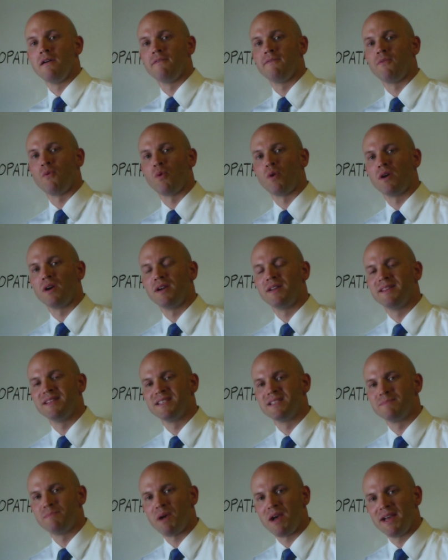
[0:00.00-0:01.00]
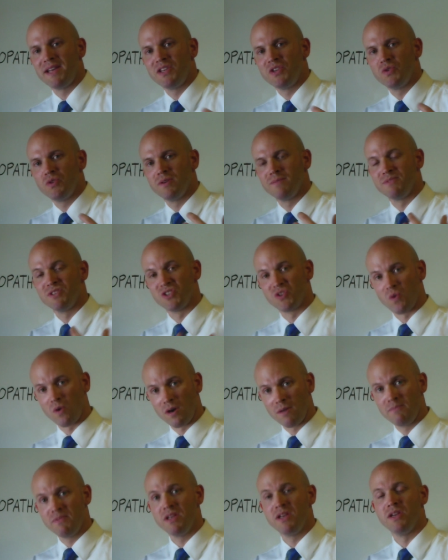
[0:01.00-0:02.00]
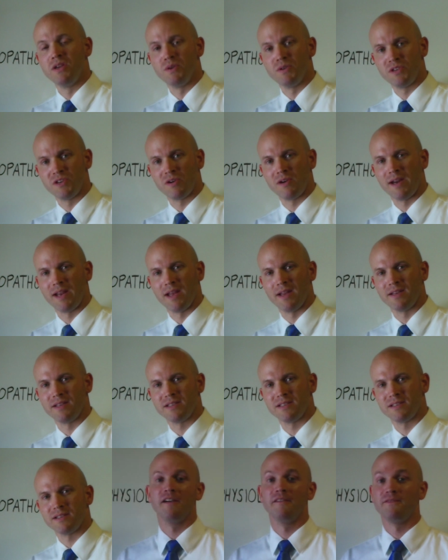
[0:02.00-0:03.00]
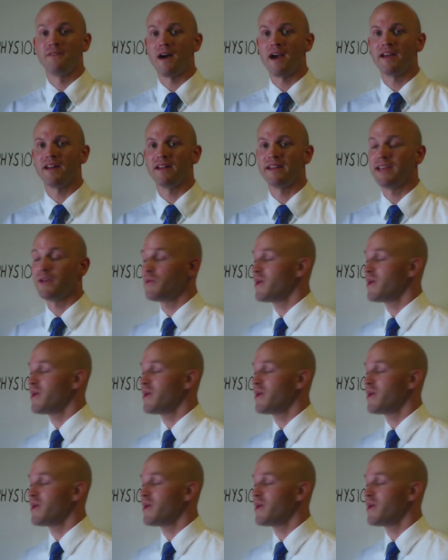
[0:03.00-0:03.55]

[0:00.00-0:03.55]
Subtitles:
for the spine to absorb the nutrients. Finally,